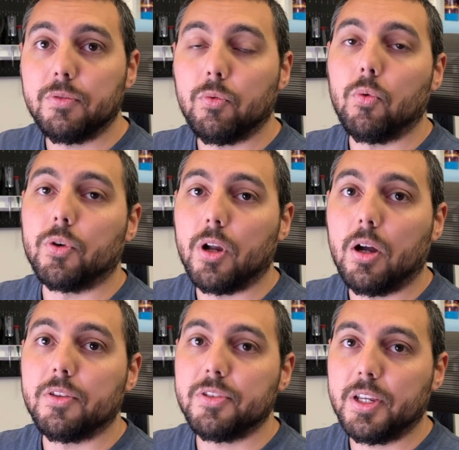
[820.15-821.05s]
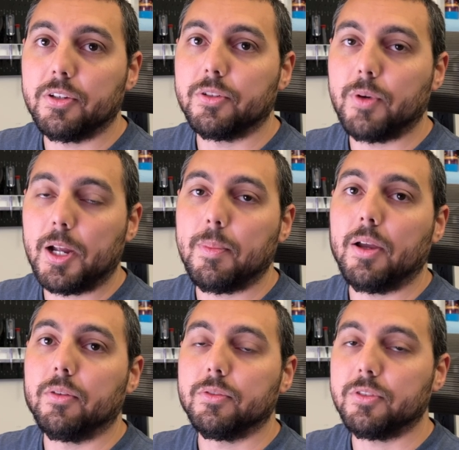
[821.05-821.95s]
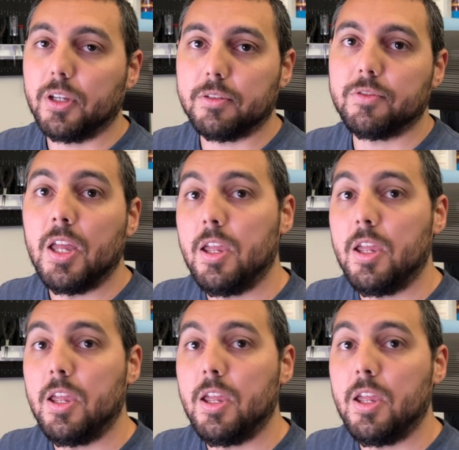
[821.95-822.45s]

for non-standard rack mount stuff.